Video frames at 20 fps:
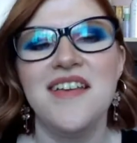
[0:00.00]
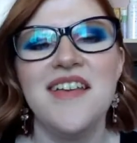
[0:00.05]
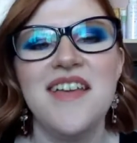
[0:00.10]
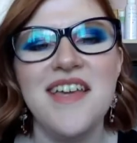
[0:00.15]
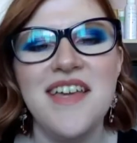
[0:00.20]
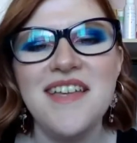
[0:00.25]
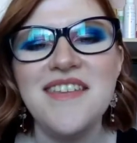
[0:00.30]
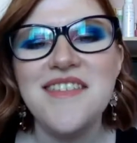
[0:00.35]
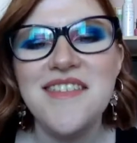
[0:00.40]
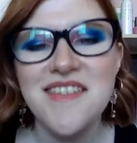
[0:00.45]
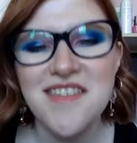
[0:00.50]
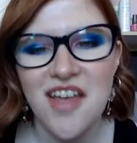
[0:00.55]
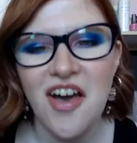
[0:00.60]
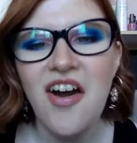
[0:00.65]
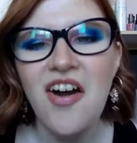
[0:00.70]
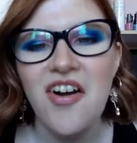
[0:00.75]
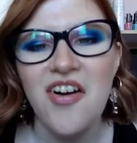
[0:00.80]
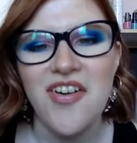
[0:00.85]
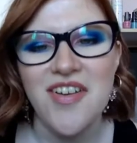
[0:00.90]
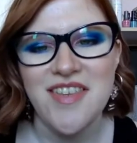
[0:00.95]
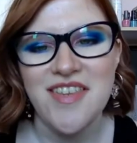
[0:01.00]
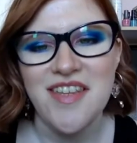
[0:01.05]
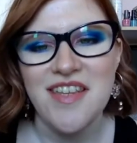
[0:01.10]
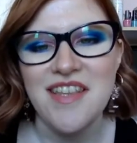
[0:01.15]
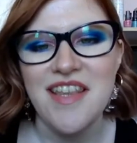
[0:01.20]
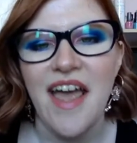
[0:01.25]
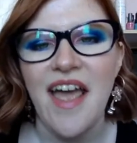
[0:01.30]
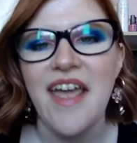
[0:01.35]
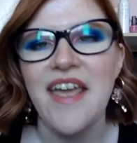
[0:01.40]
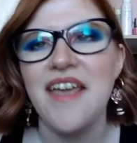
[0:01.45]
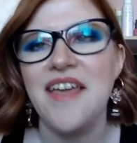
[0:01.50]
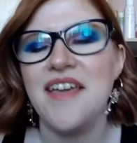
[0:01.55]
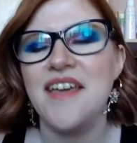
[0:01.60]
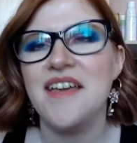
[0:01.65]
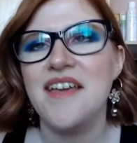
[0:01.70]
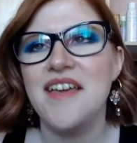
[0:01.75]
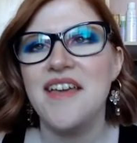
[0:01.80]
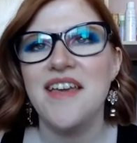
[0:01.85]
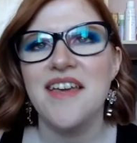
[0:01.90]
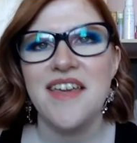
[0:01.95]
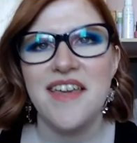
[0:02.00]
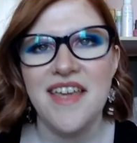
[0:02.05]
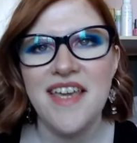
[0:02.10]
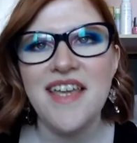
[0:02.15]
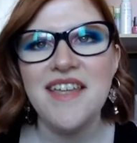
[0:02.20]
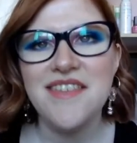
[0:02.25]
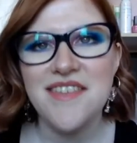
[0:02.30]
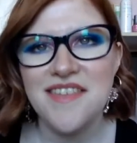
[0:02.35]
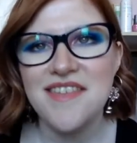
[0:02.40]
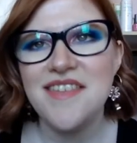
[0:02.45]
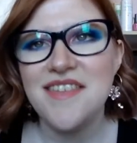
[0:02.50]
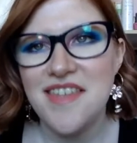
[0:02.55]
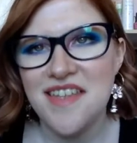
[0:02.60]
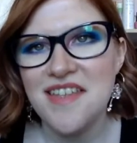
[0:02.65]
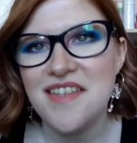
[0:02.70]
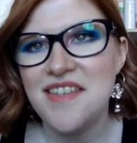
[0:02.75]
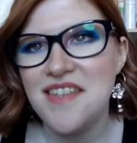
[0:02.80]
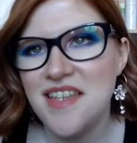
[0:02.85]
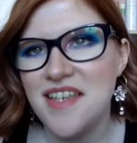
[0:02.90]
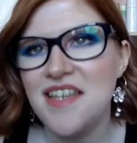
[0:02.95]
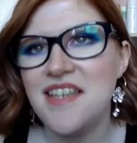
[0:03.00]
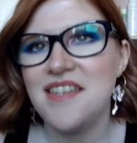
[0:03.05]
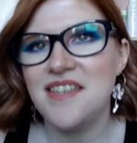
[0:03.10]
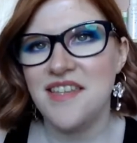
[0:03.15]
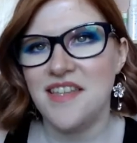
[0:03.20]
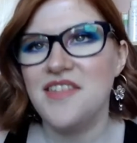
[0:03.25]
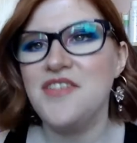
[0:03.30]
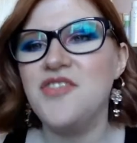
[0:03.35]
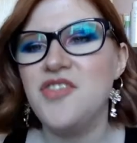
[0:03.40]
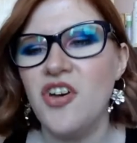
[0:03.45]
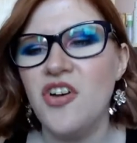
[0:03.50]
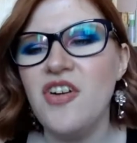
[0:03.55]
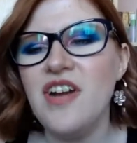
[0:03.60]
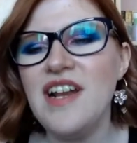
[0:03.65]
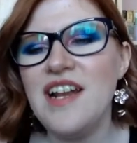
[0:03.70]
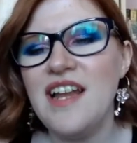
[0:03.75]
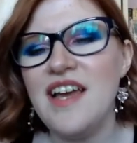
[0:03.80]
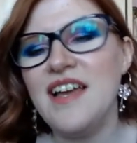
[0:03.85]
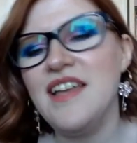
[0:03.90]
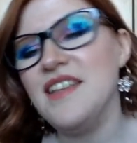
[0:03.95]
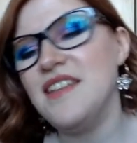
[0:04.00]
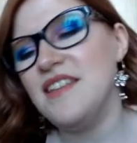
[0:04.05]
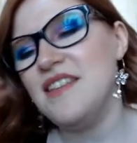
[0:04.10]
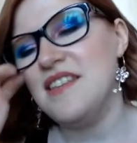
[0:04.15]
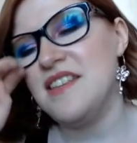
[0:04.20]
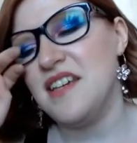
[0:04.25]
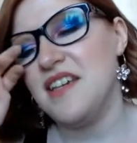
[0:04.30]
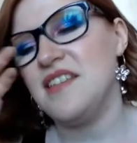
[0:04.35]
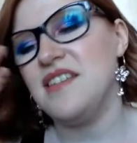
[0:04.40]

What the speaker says: It's not. Like, it's the storyline,